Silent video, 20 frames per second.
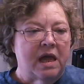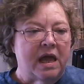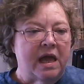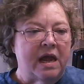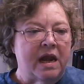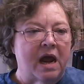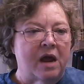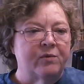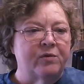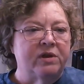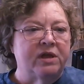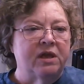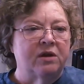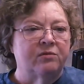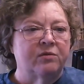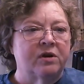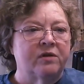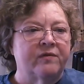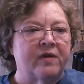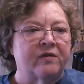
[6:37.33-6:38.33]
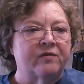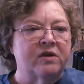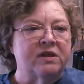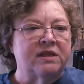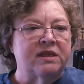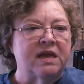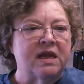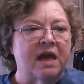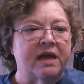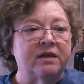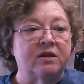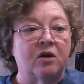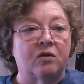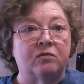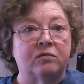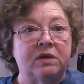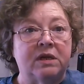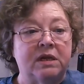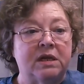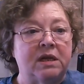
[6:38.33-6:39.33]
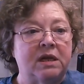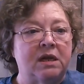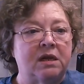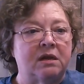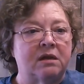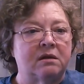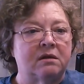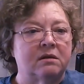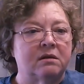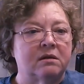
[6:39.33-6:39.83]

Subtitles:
and I would get rid of everything I don't need.